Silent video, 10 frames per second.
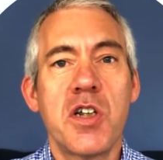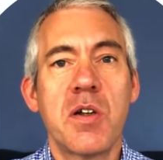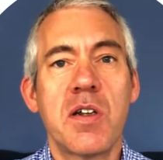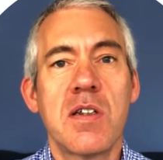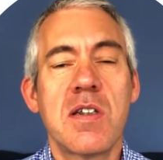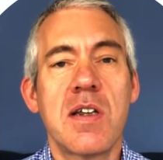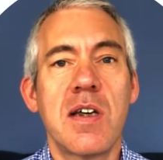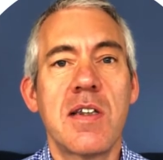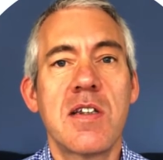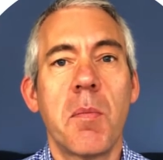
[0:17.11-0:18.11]
you can
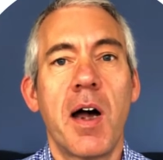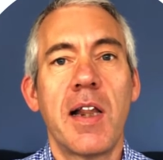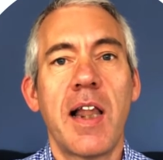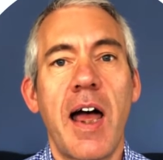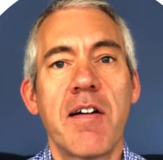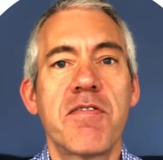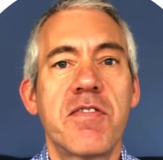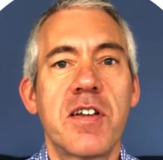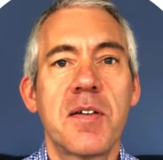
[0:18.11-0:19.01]
see to my left.